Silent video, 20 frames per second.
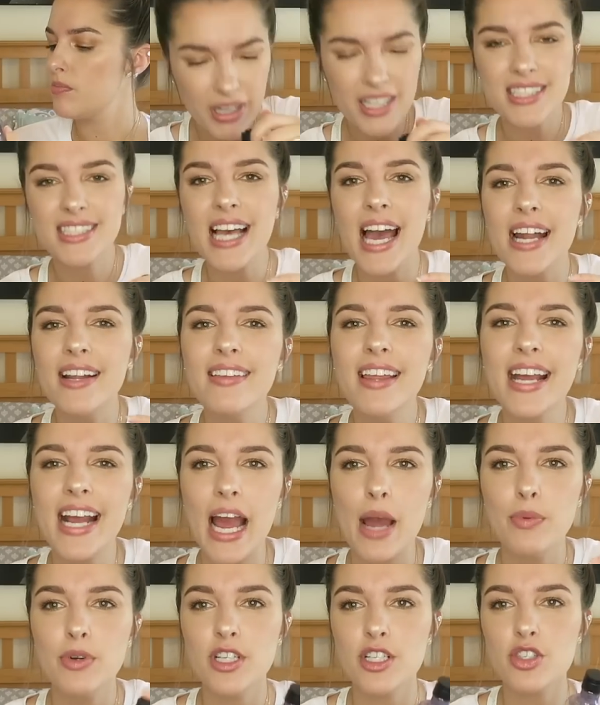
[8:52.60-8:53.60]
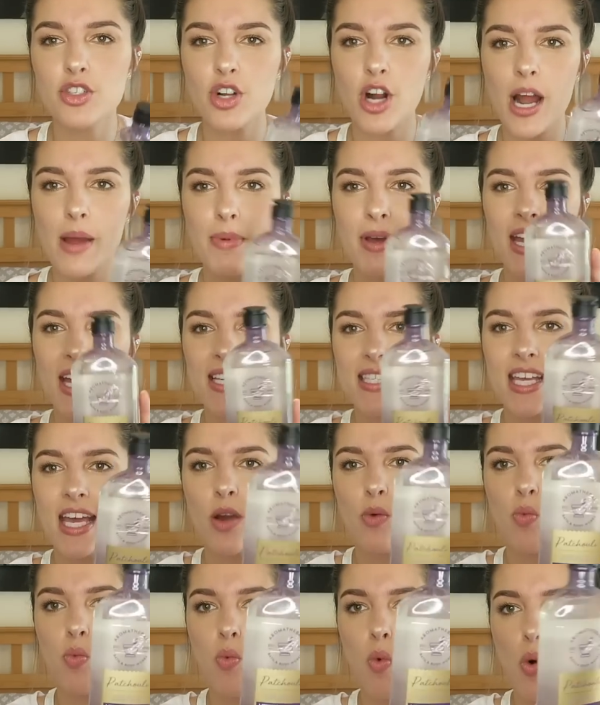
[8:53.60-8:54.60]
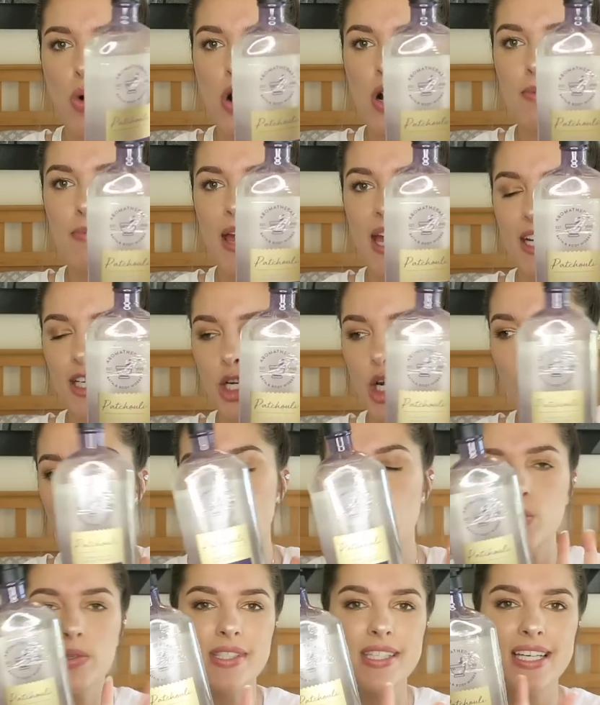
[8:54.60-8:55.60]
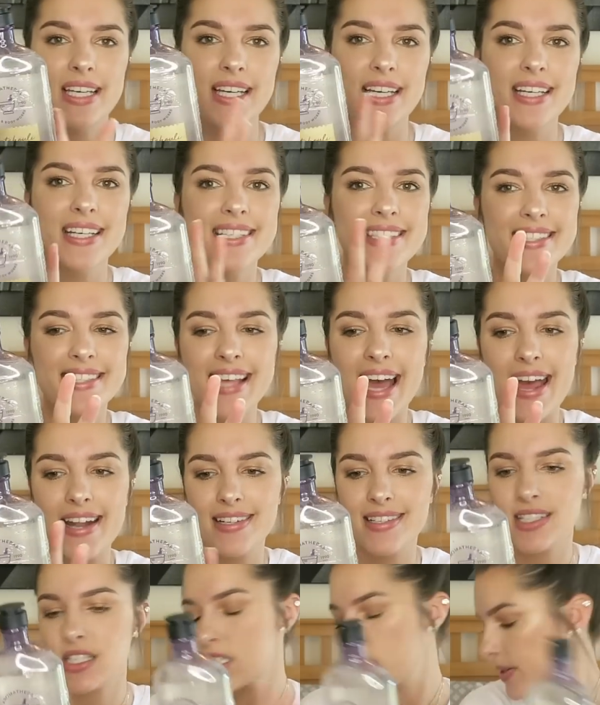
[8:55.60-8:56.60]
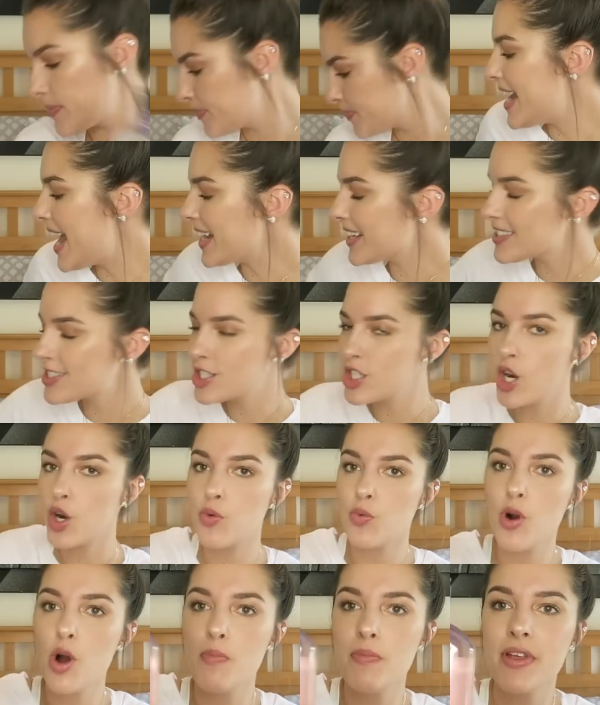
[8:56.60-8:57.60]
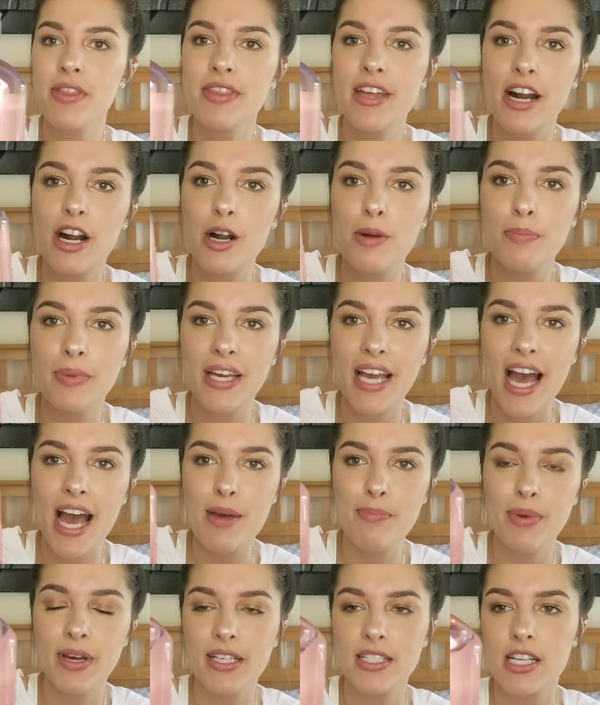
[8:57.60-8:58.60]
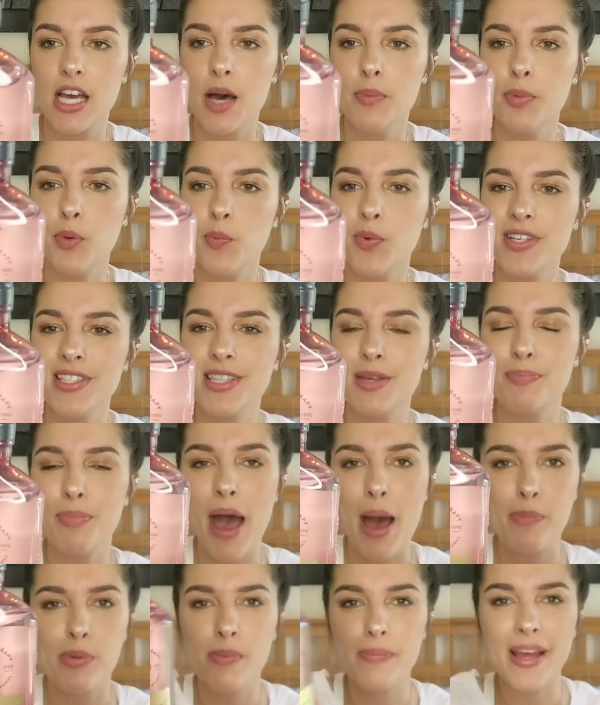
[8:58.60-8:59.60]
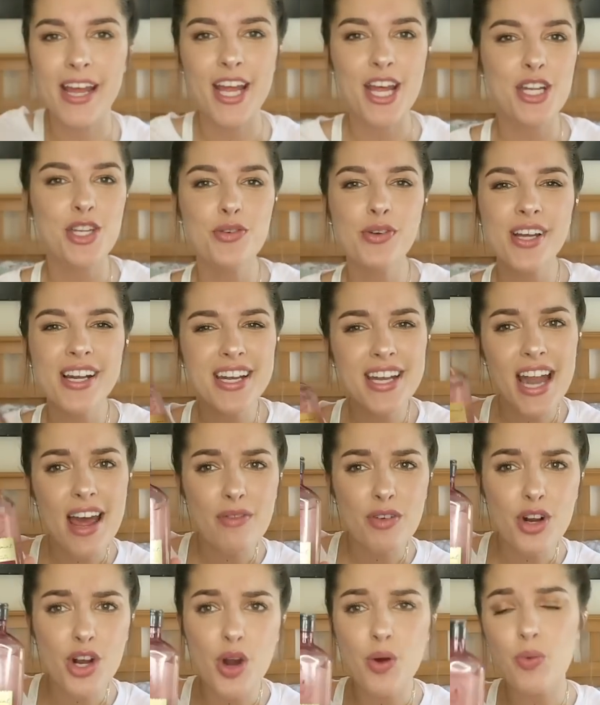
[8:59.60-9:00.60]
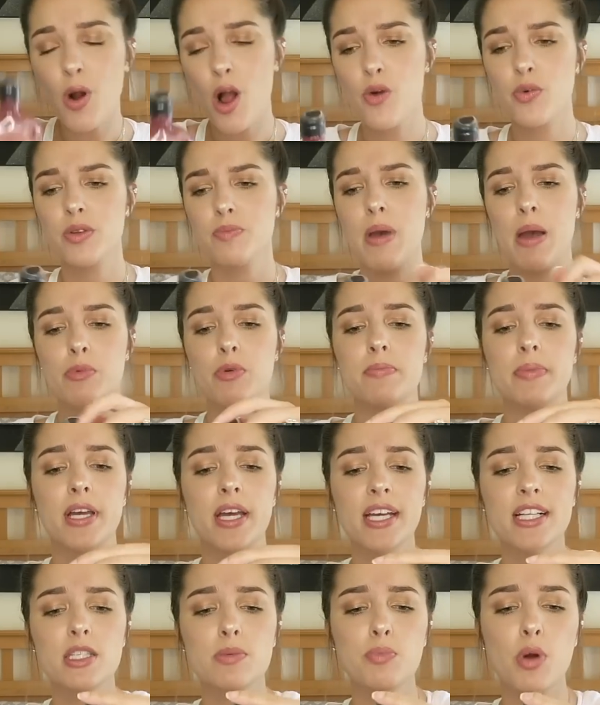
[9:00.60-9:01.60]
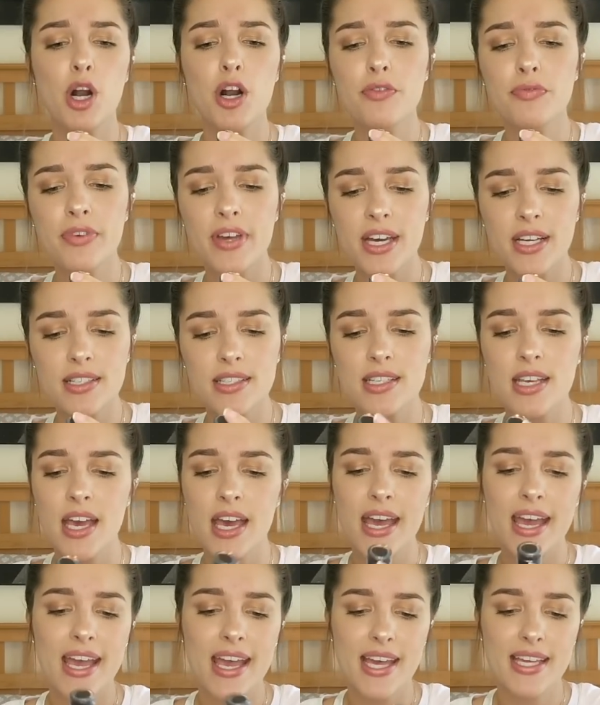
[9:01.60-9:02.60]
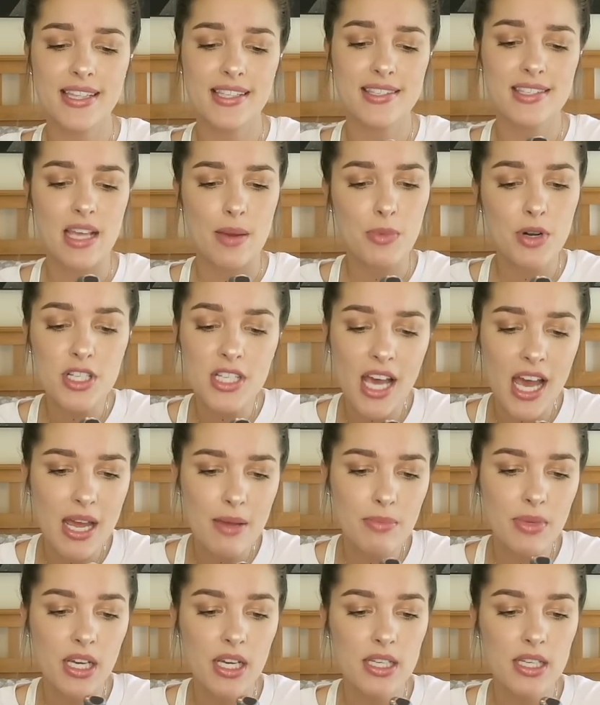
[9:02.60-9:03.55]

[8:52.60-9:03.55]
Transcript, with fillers: but it's kind of like I would describe it as a warm and cozy scent. Next aromatherapy I picked up was the peppermint and you can never go wrong with peppermint. It's perfect in the summertime